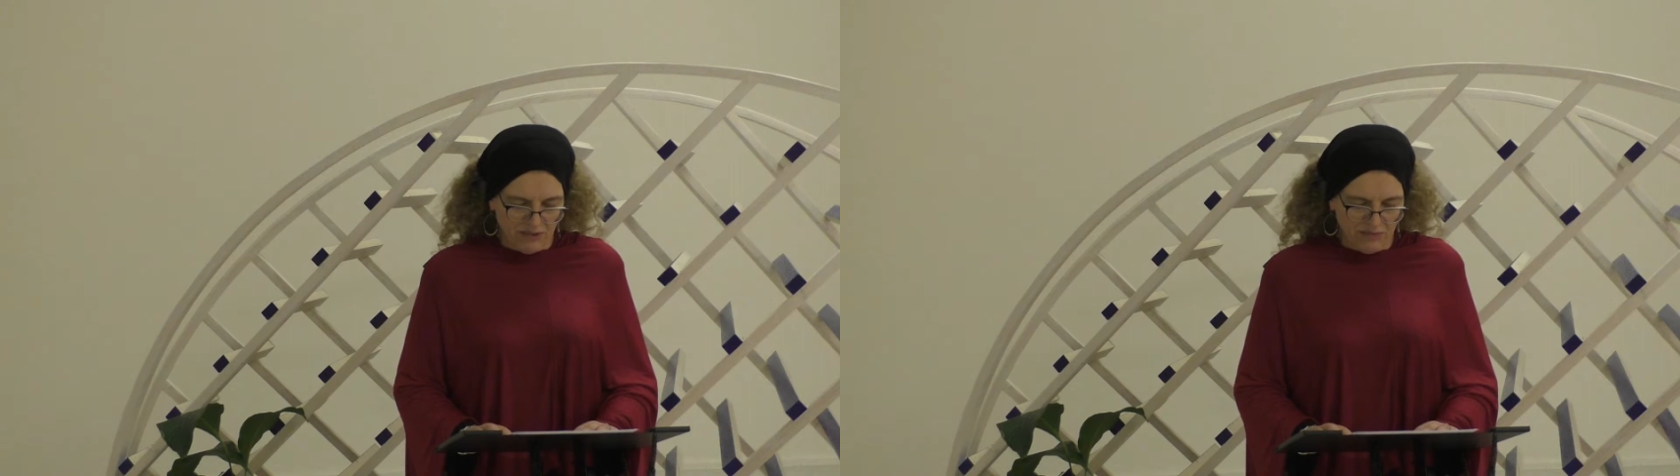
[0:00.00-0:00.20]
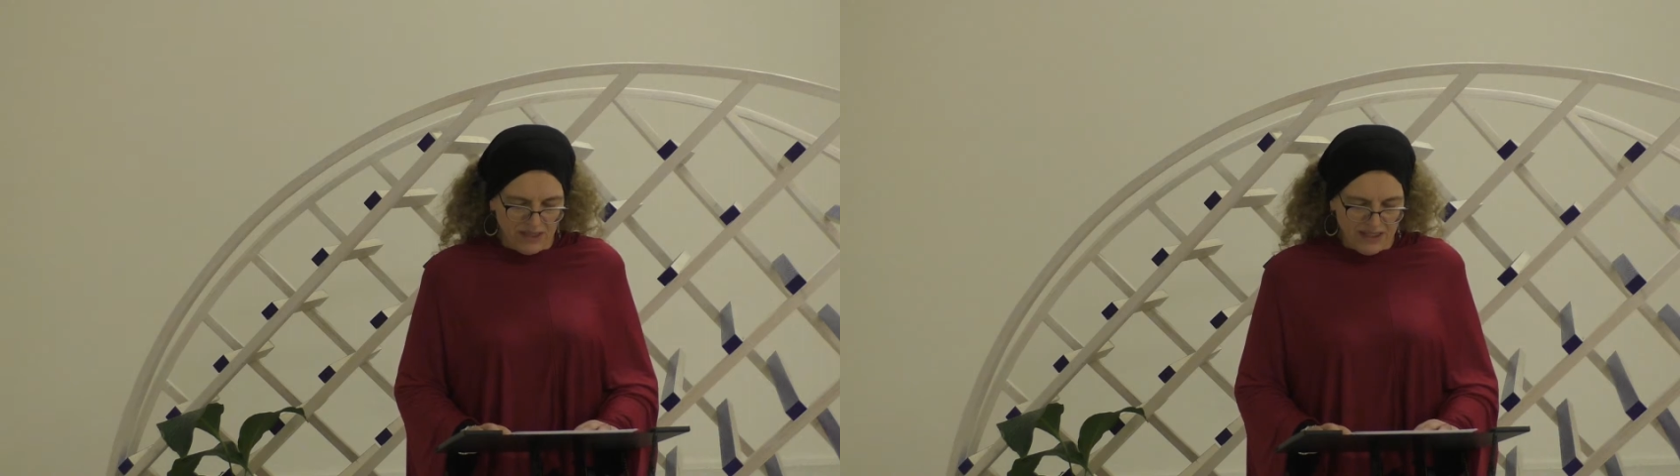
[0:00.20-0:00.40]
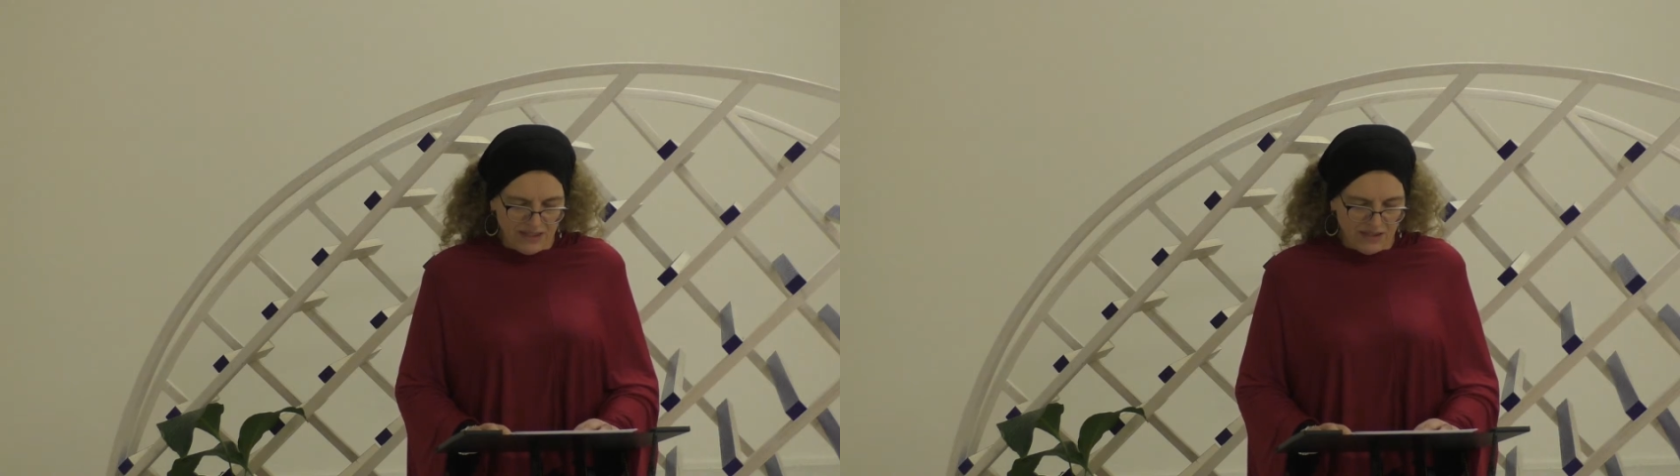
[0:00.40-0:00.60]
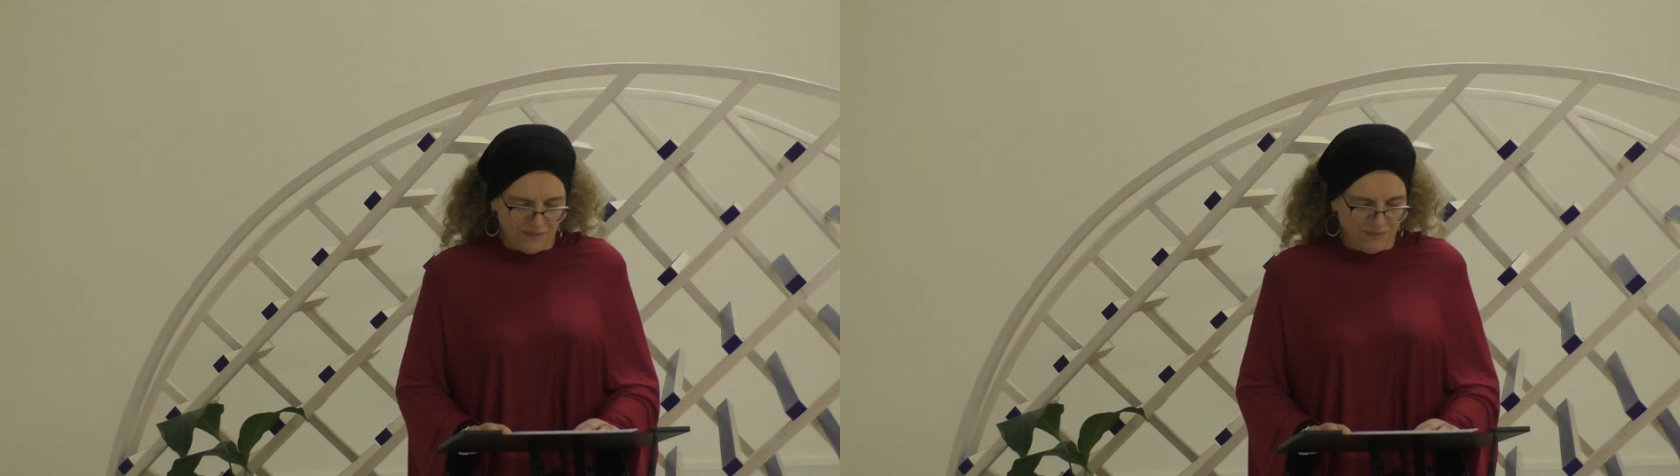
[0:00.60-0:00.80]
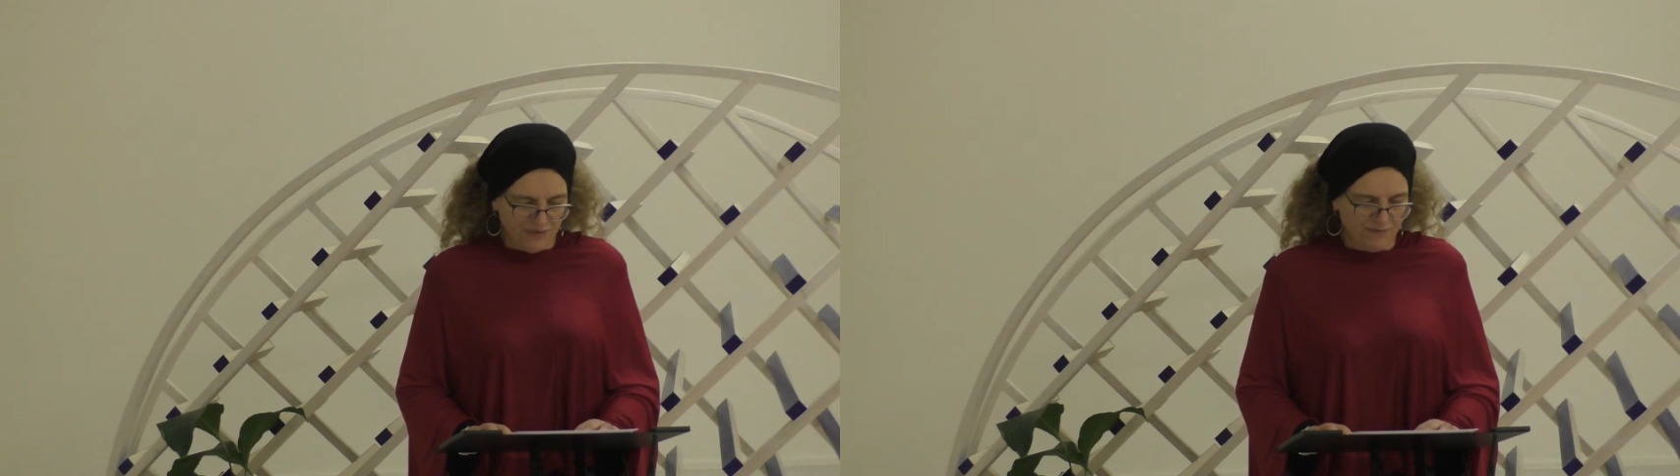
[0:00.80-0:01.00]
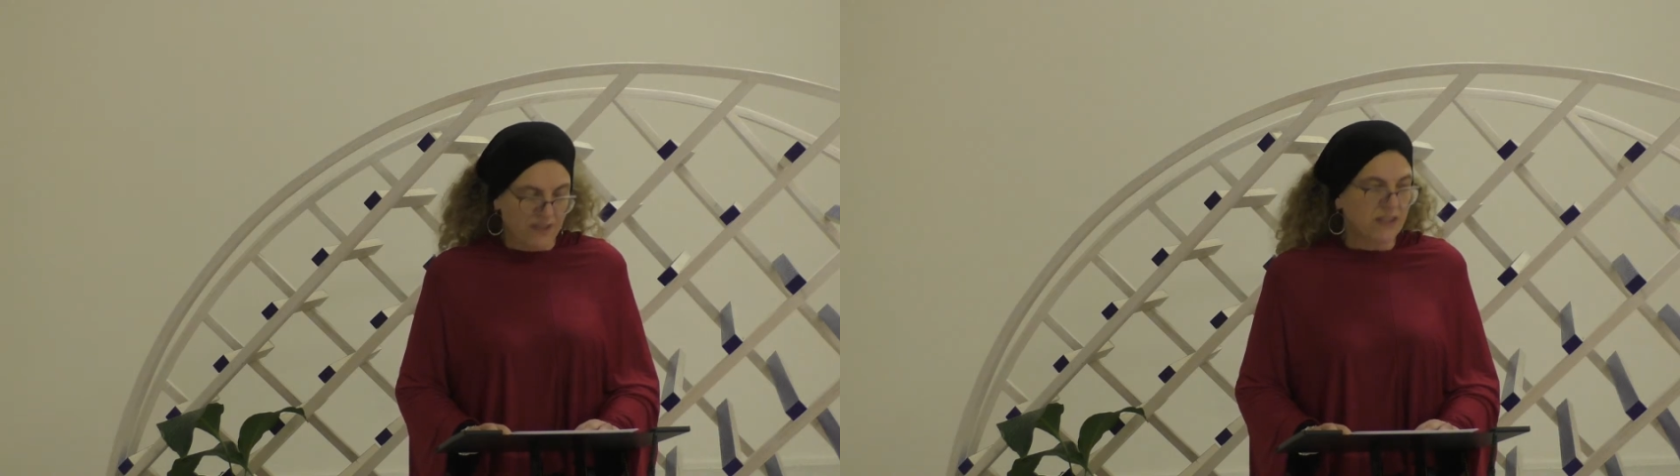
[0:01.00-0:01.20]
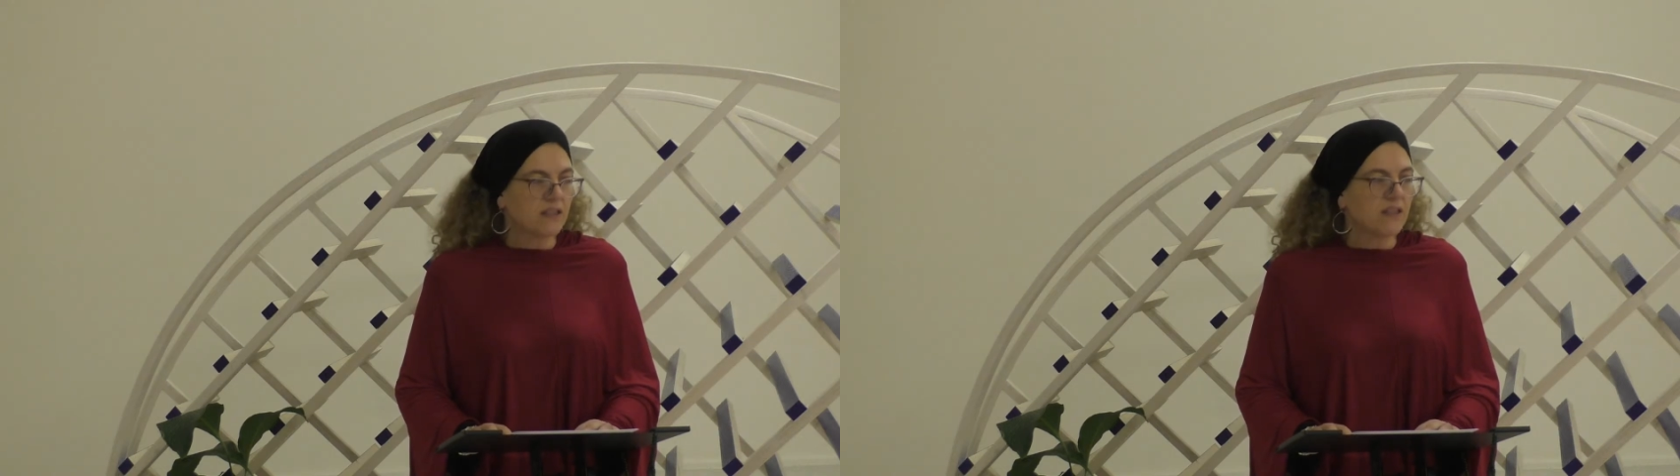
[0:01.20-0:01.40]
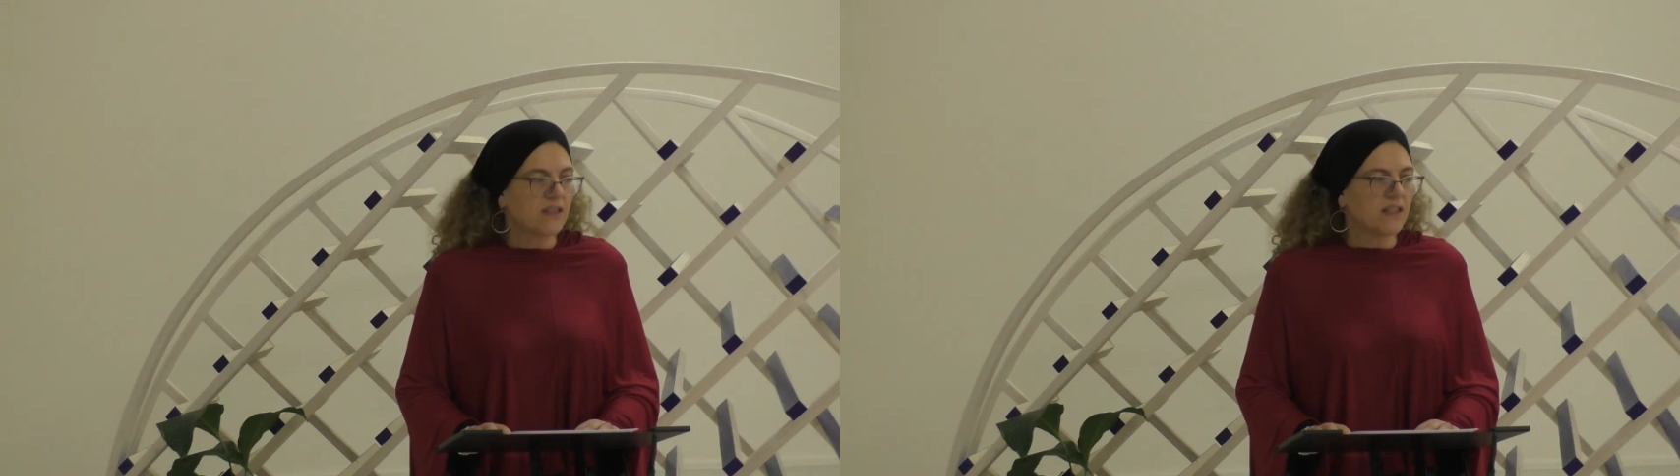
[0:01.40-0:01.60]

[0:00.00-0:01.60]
arises from the fact